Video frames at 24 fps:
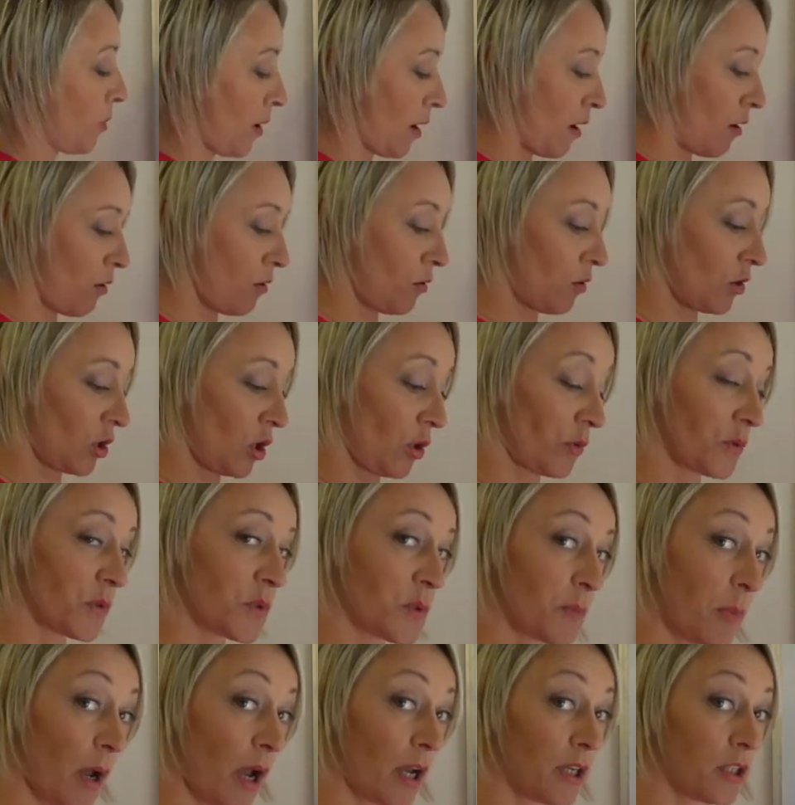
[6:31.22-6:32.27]
about
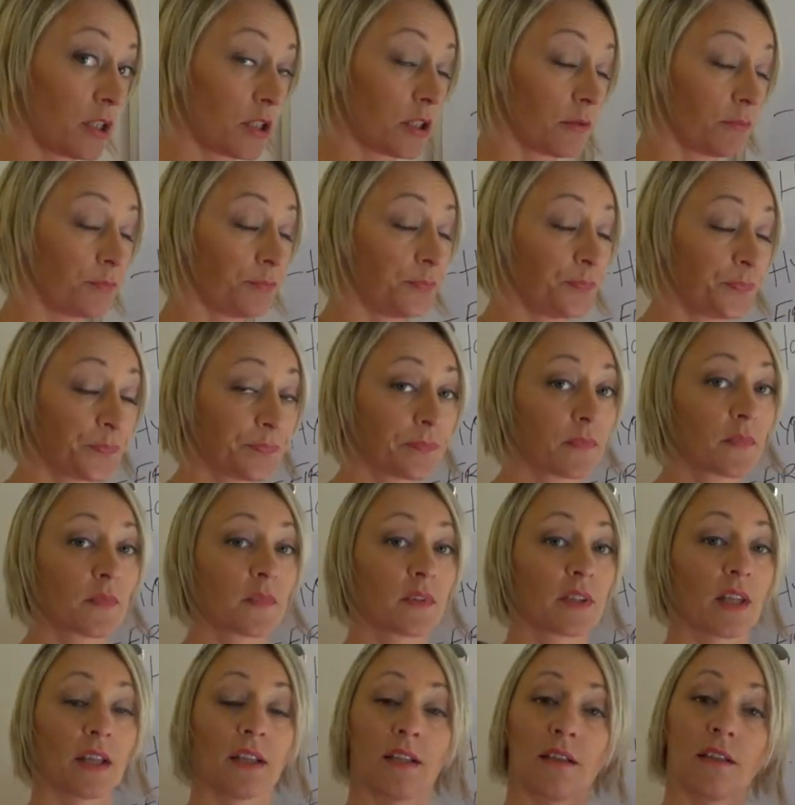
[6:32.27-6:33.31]
constipation,
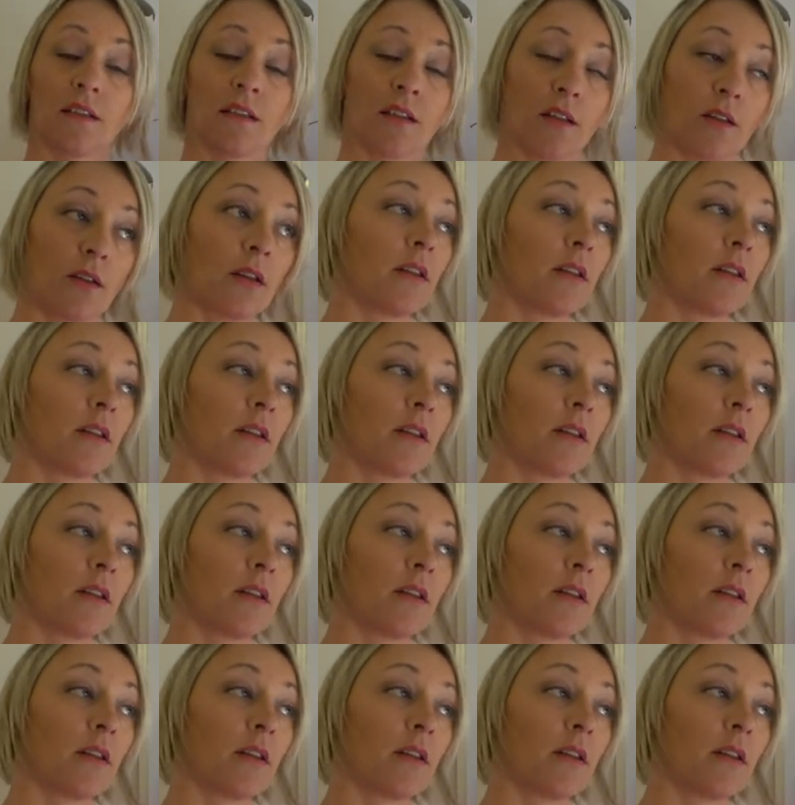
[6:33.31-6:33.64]
then